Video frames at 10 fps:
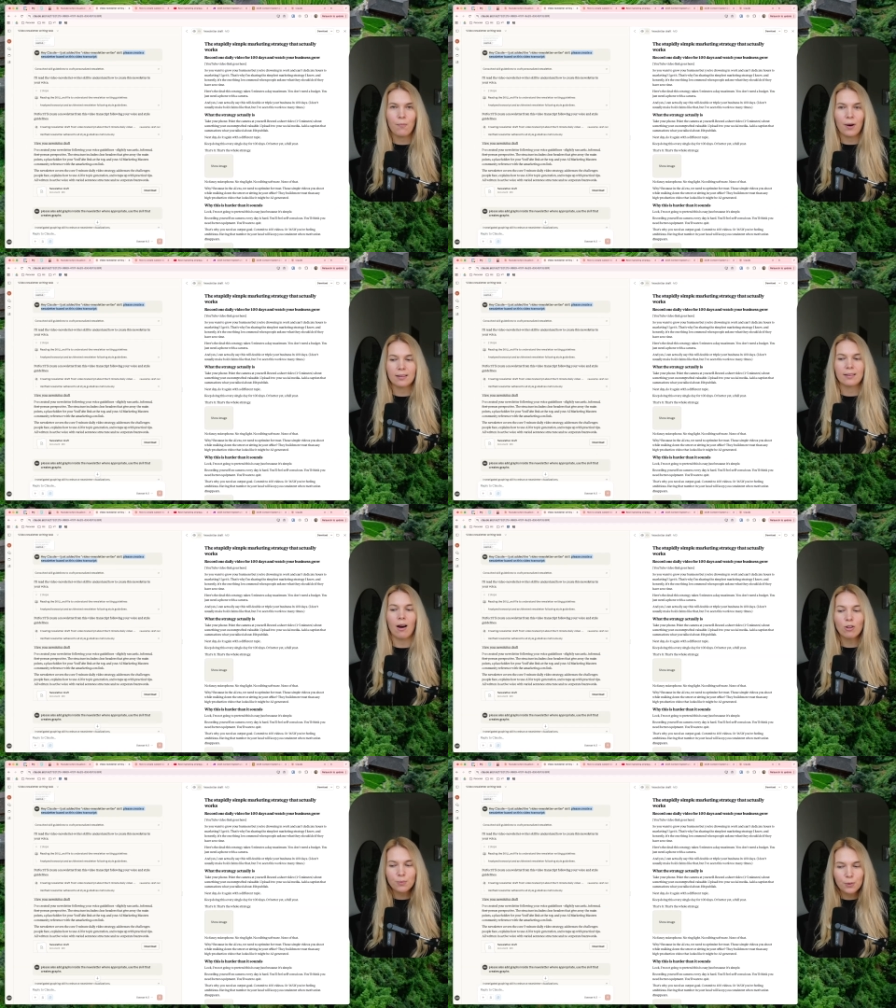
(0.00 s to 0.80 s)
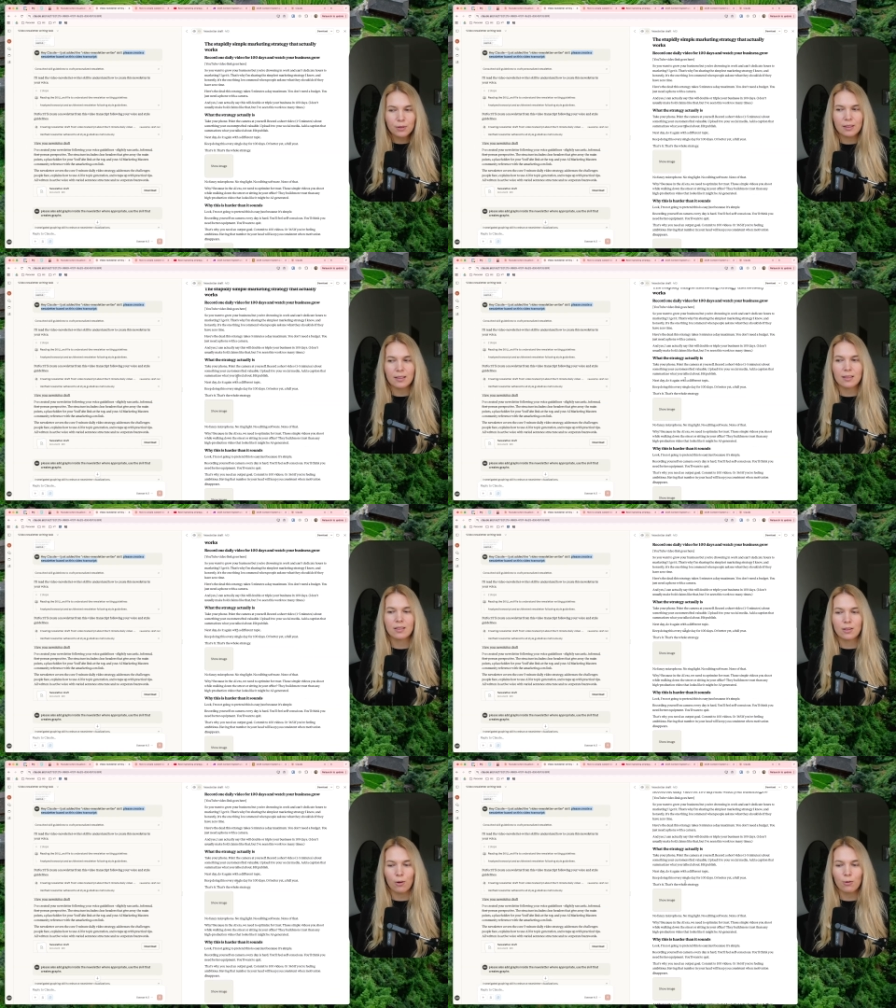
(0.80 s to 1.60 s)
but the output is
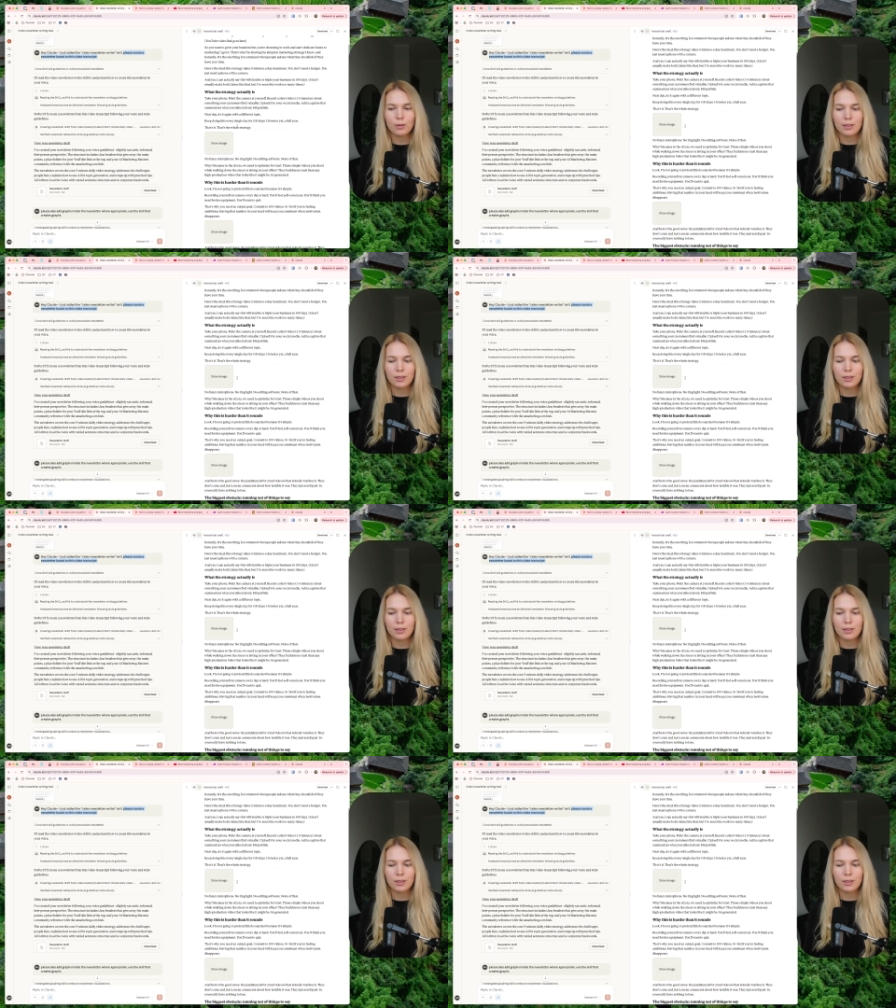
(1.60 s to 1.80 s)
so